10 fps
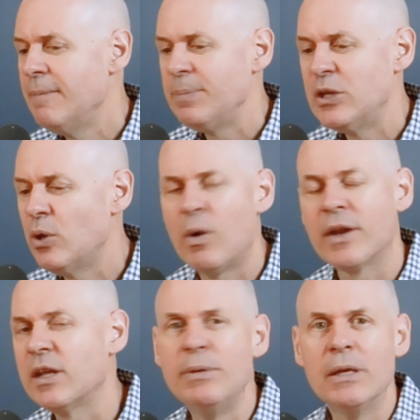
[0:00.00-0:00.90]
you don't want
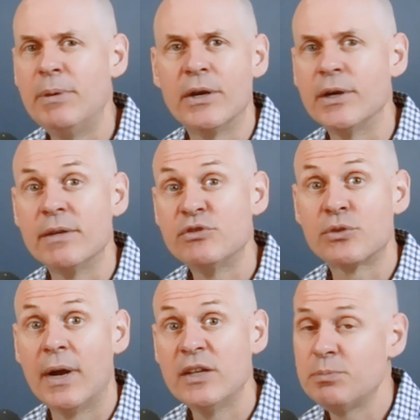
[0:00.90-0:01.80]
it to be a period of
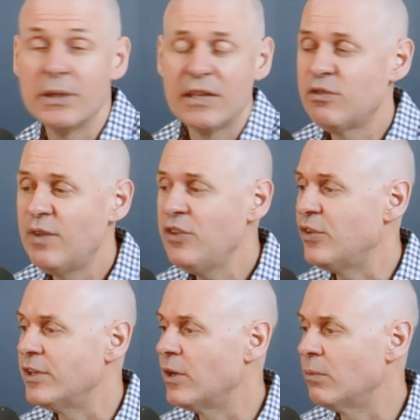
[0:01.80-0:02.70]
stress, but let's face
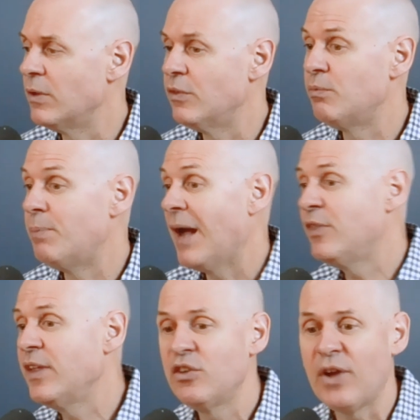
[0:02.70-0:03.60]
it, bad
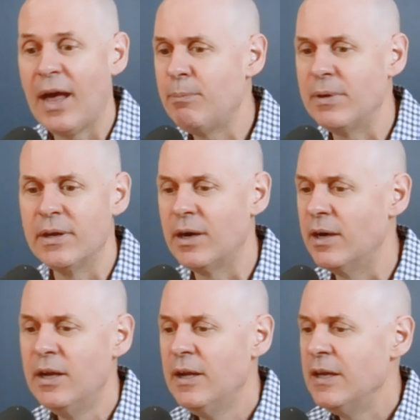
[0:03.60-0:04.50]
things happen.
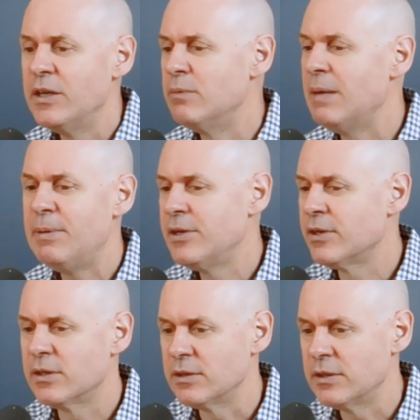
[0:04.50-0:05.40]
Maybe
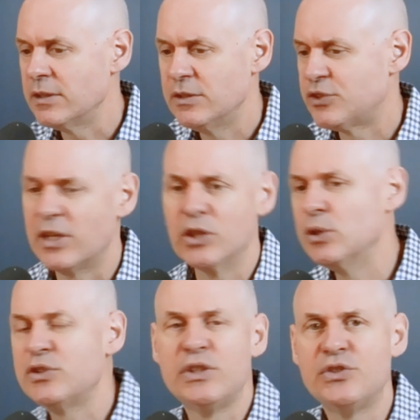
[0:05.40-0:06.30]
your son
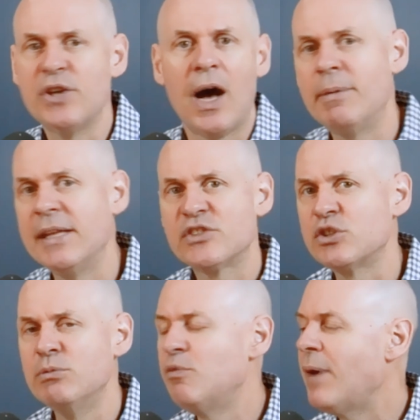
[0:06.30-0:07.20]
loses his job and he has to
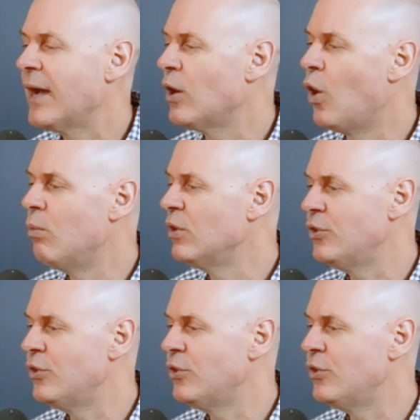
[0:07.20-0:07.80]
move back home with